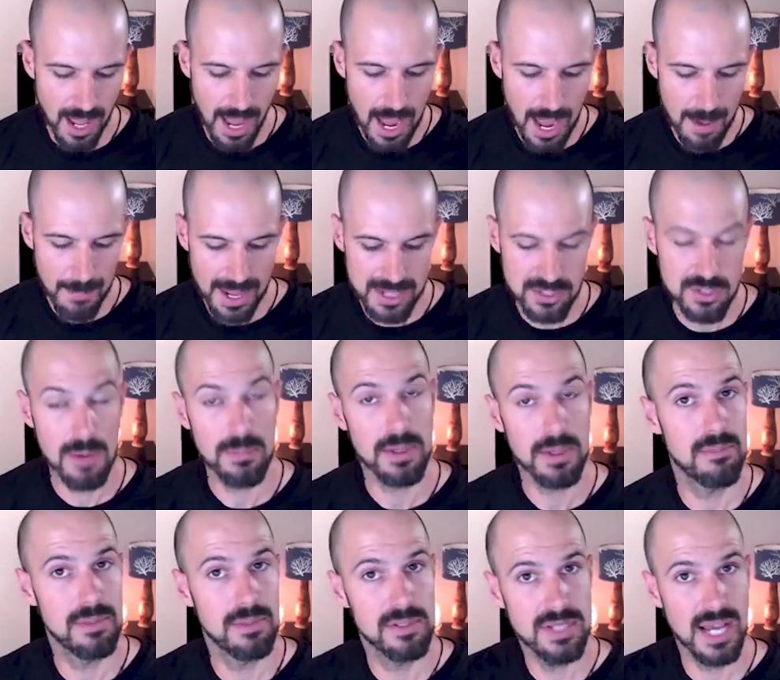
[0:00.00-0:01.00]
Um, and so I'm
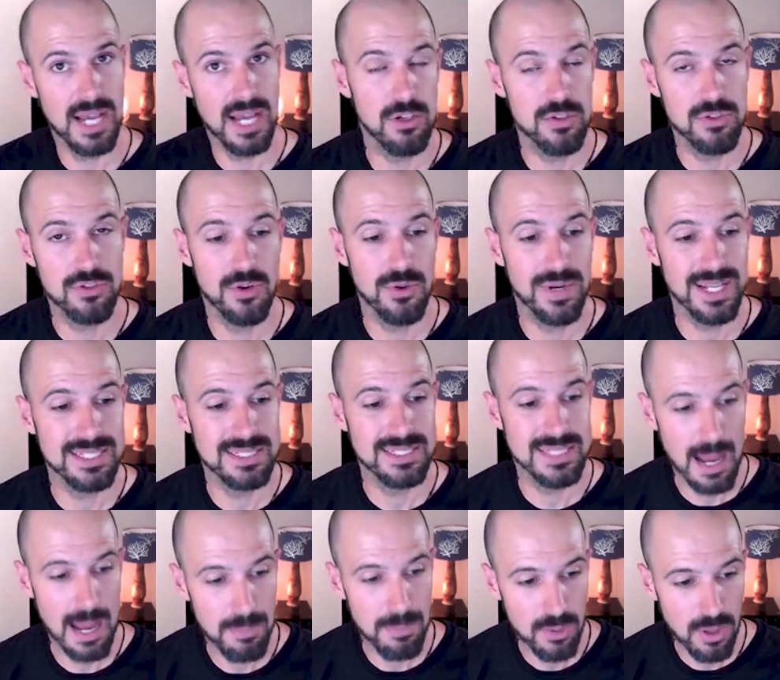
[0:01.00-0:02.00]
going to be taking you through an
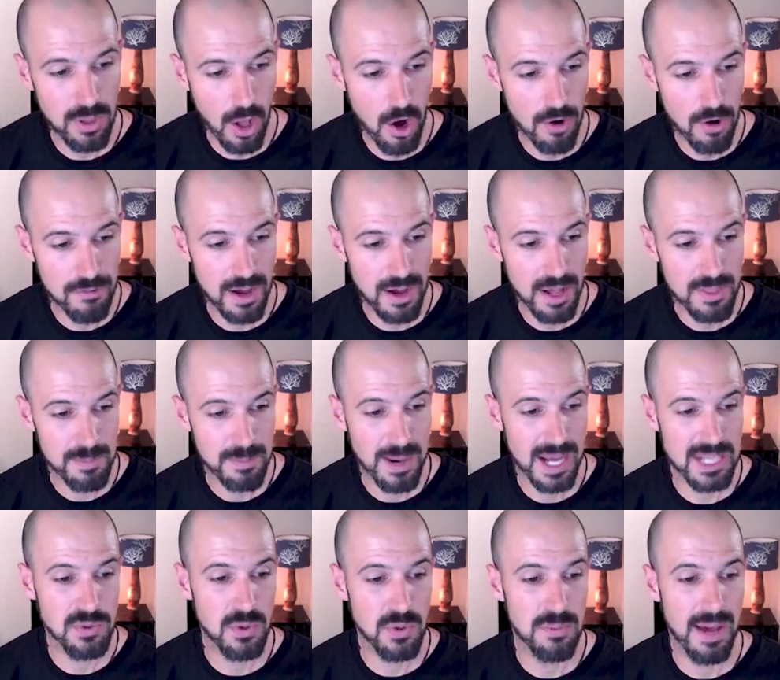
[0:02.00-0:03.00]
example of uh, the
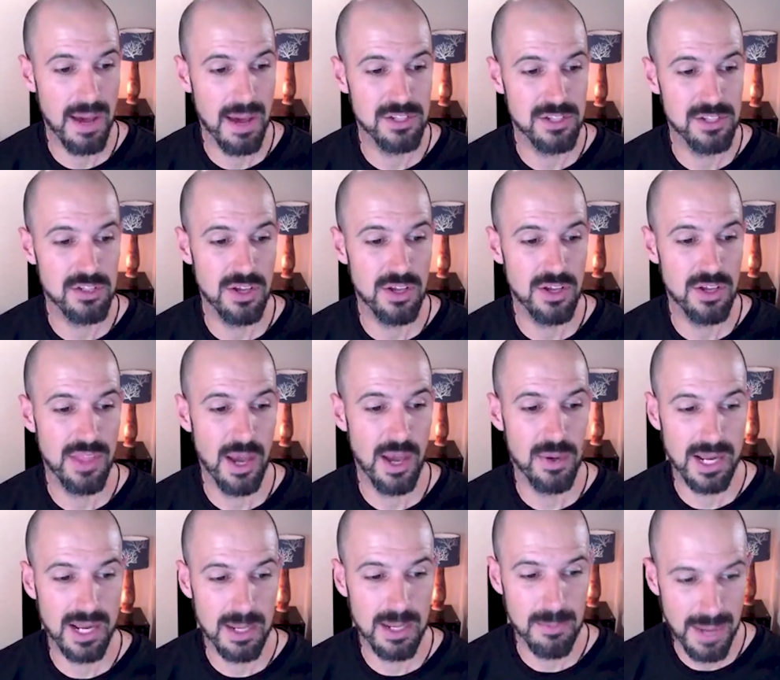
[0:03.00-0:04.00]
password manager that we
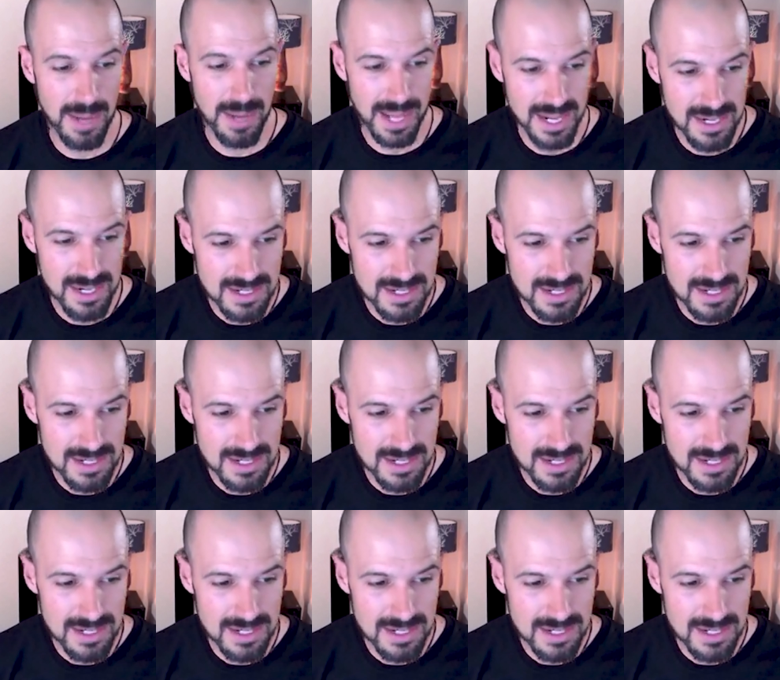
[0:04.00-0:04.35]
recommend